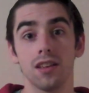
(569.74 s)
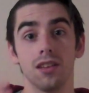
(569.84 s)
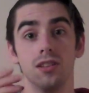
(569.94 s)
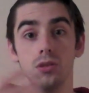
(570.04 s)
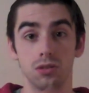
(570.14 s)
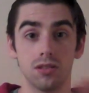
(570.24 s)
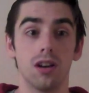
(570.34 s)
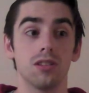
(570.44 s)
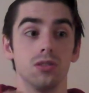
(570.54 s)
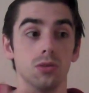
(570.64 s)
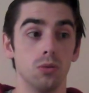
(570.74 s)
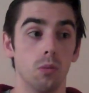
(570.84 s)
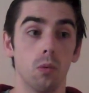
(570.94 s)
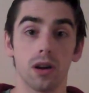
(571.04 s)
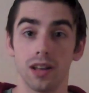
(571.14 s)
you start to
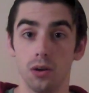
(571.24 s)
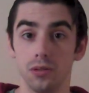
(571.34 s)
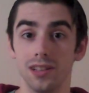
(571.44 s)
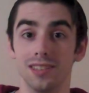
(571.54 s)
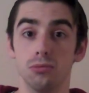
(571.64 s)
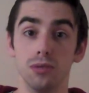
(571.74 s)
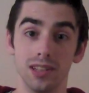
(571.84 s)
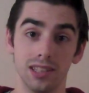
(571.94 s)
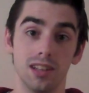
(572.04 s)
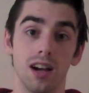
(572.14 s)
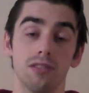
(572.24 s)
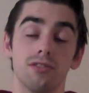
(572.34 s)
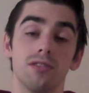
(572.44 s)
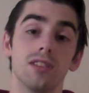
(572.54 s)
work out these really tough